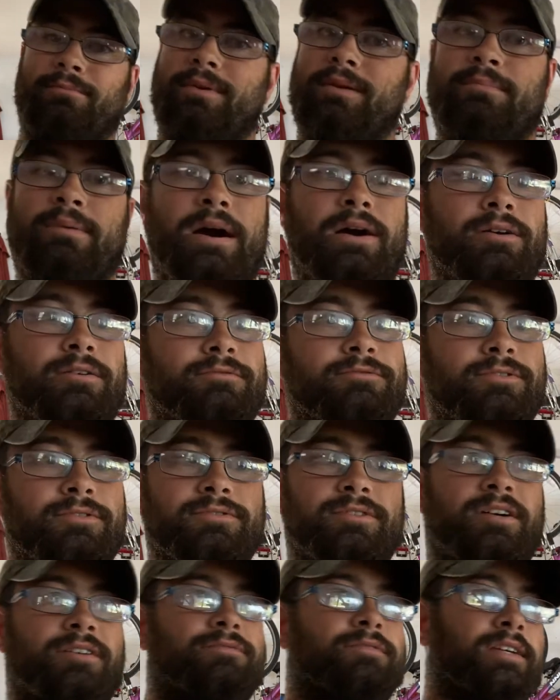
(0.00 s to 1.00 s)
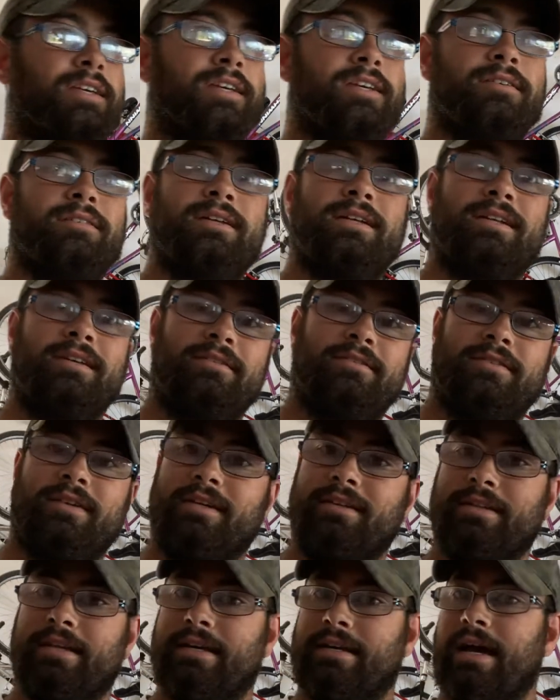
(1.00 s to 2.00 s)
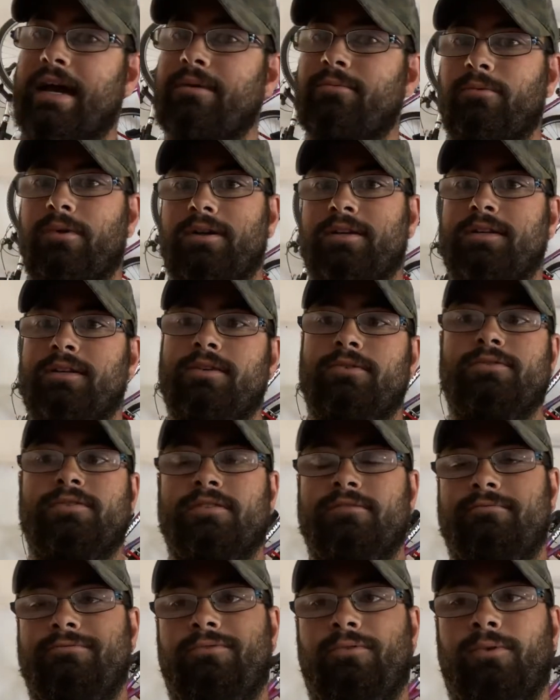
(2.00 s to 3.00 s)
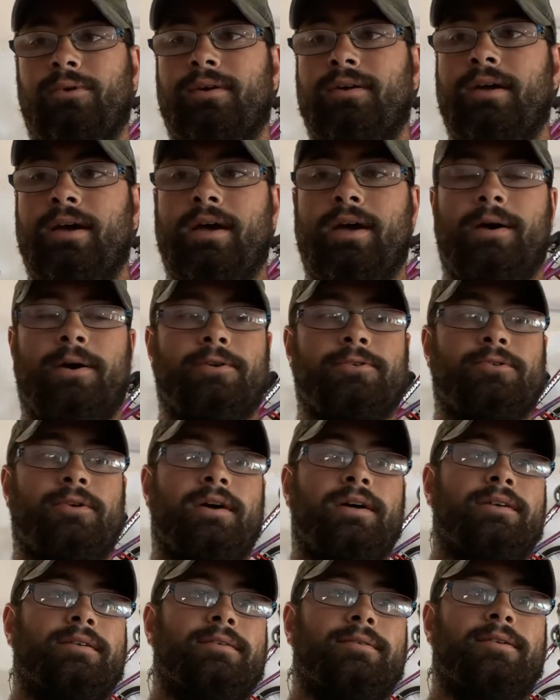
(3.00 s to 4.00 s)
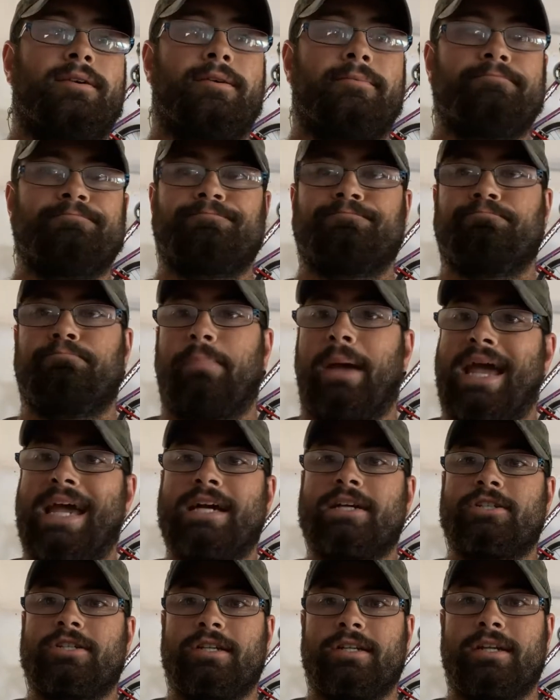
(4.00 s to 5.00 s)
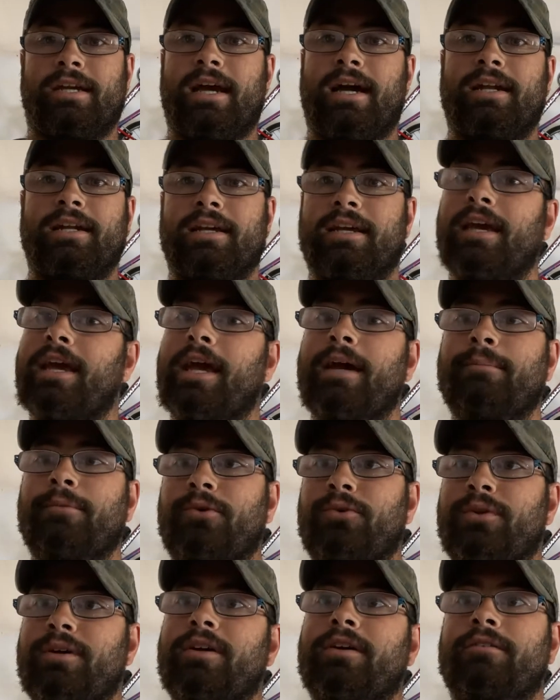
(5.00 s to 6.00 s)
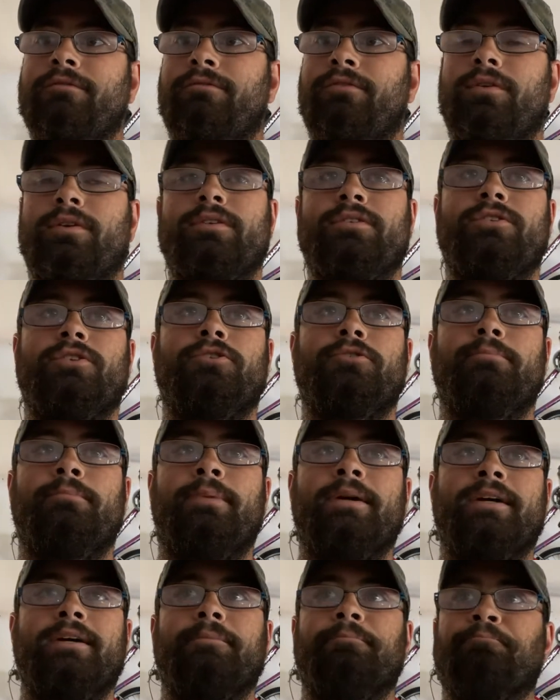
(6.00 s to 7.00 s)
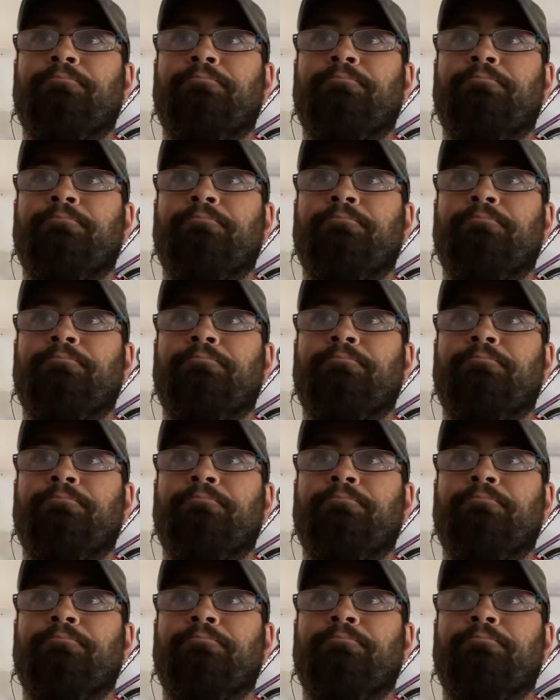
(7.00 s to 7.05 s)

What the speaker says: powerful enough to kill anything that I want to use it for. So I ended up bashing kind of Gamo there for a little bit.